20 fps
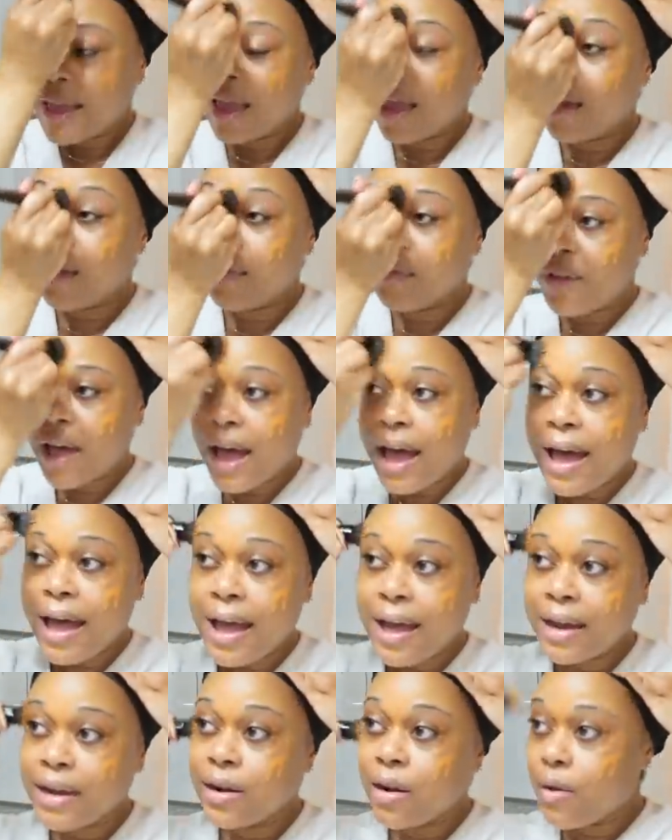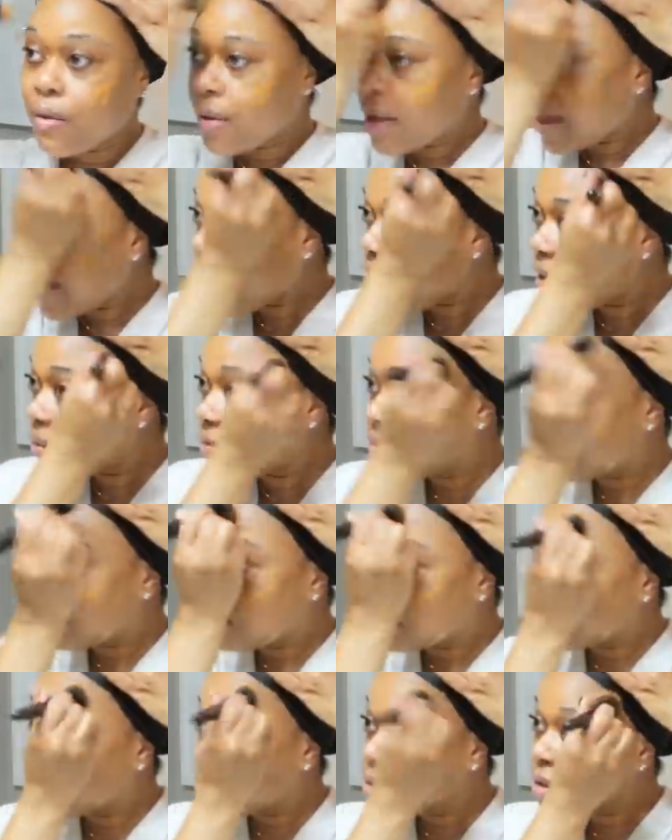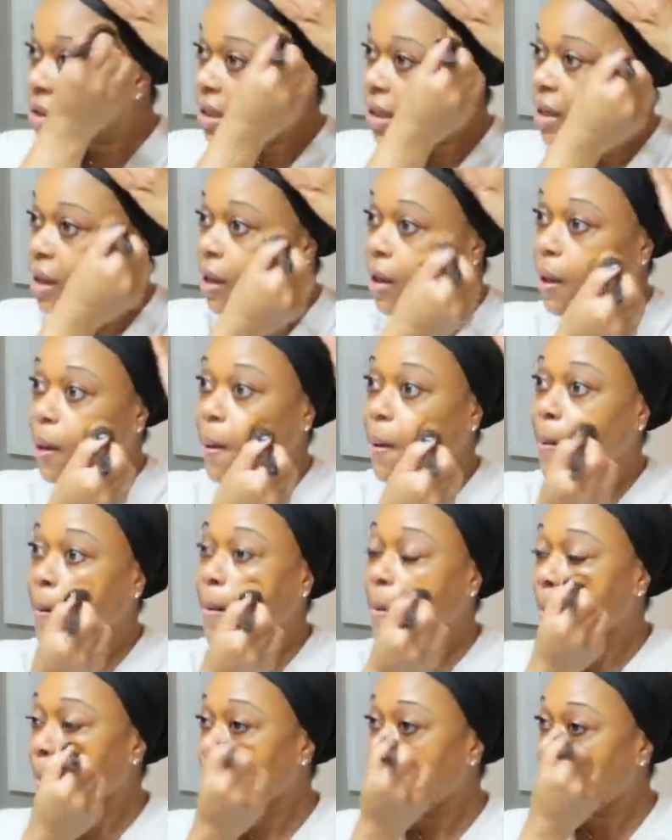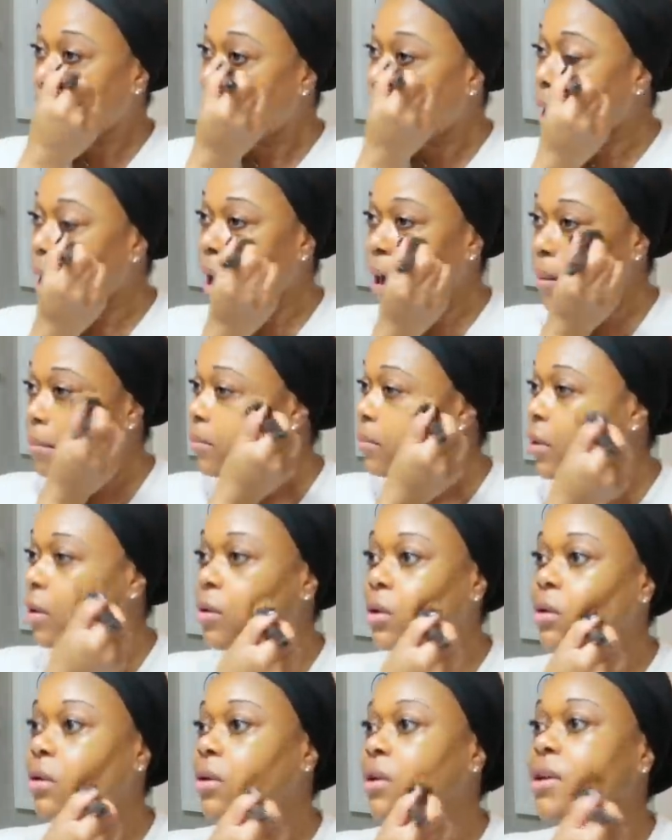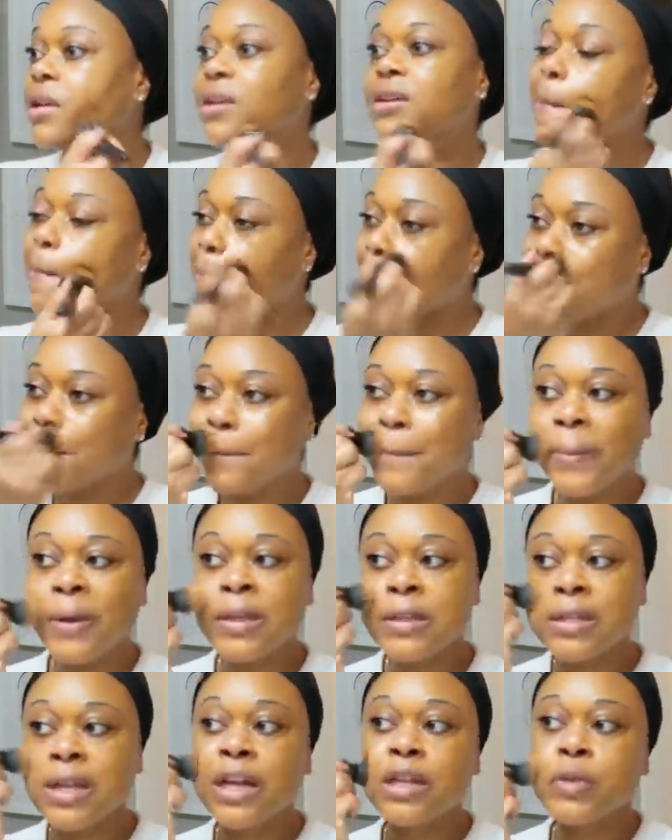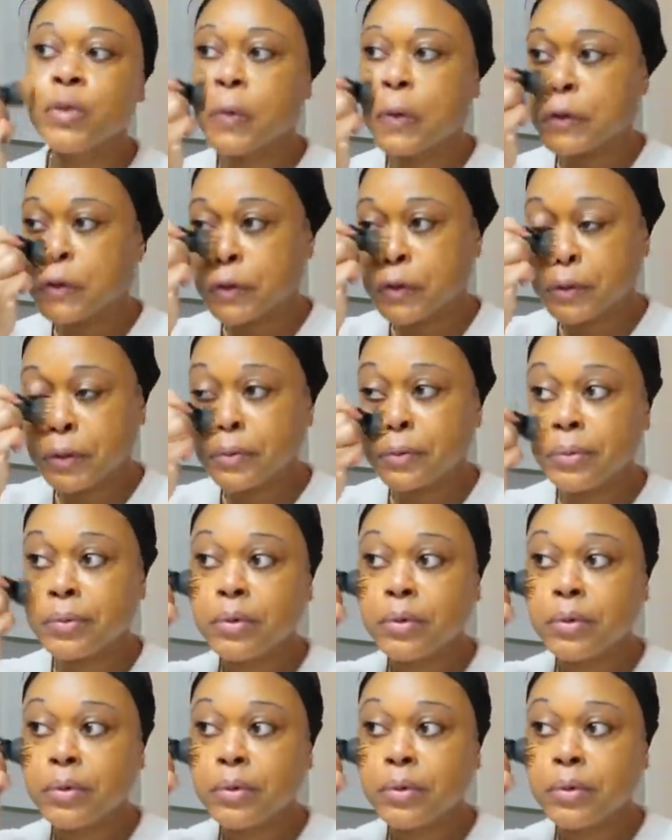If I don't have music, I'm no good. It's like torture.